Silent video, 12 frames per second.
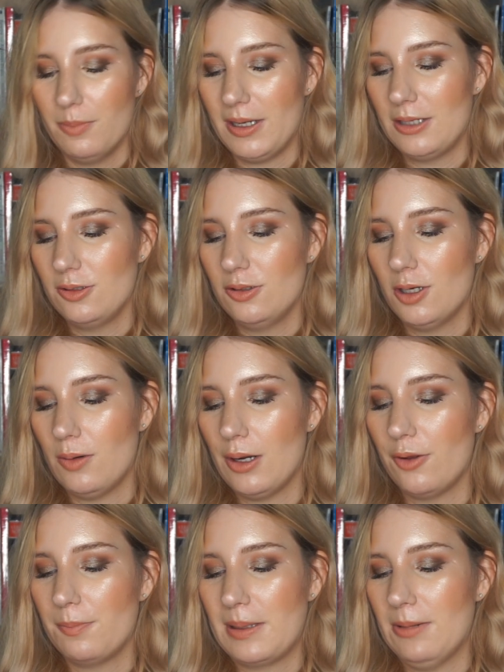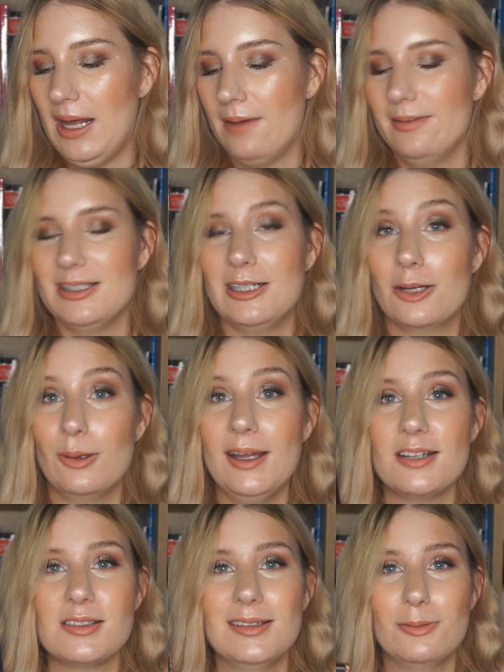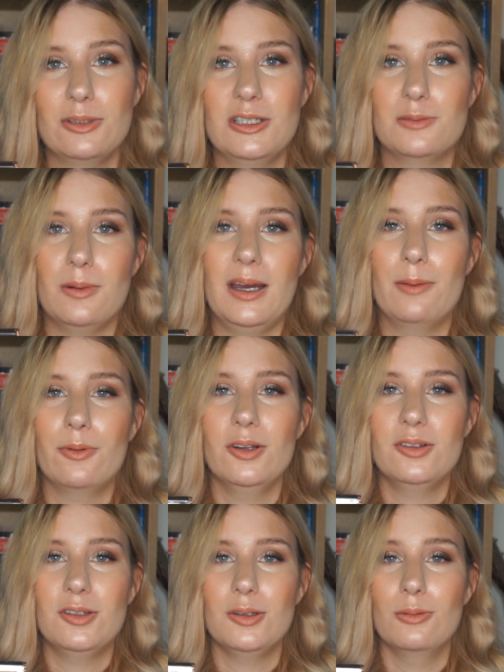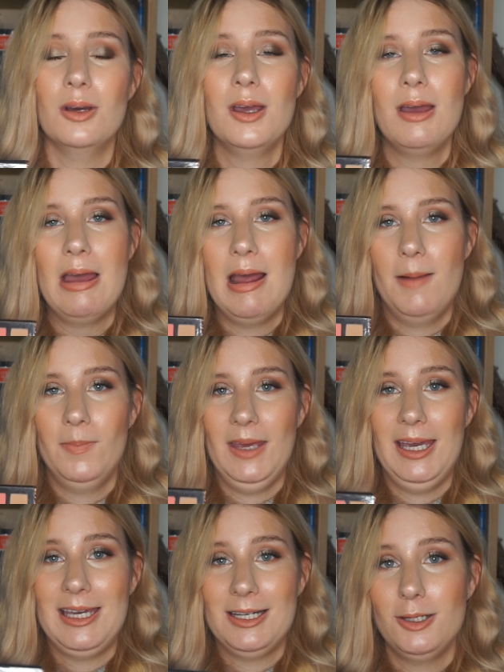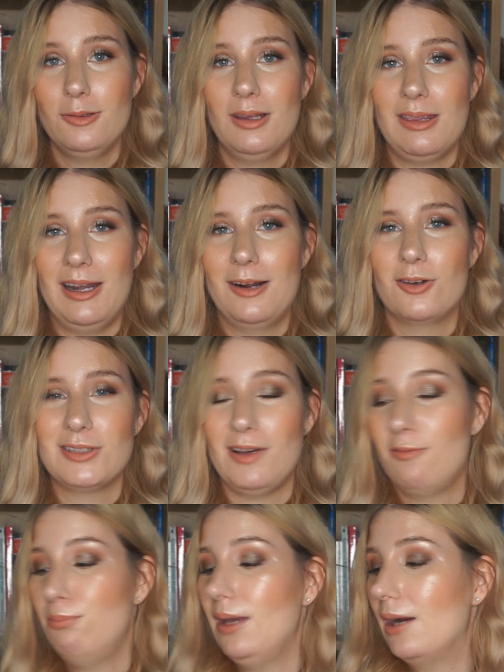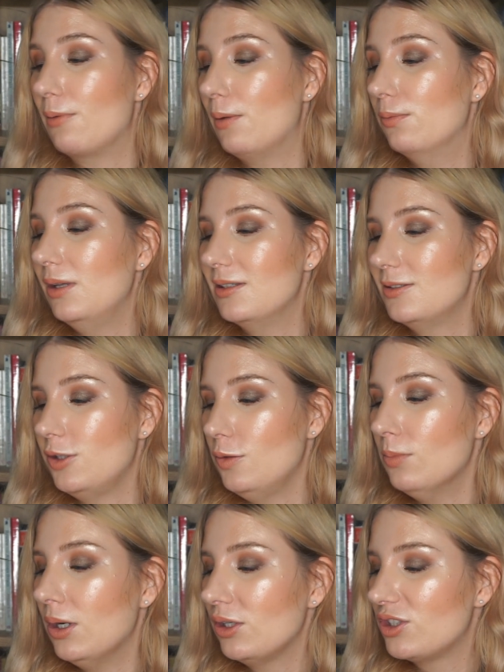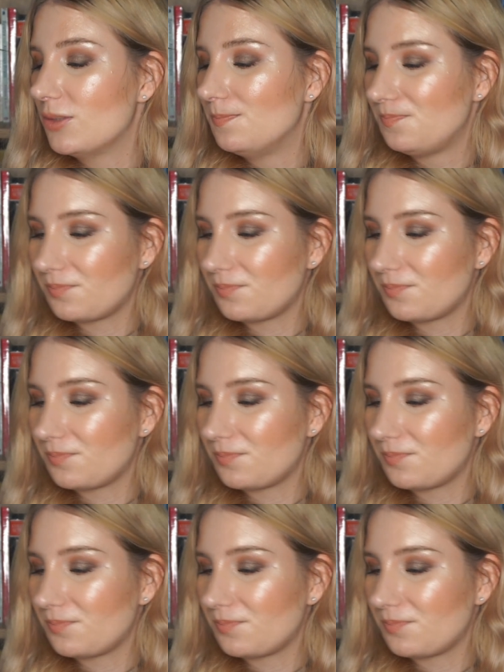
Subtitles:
But I do know a lot of people have this in the collections, which is why I wanted to include it. And I also haven't played around with this too much.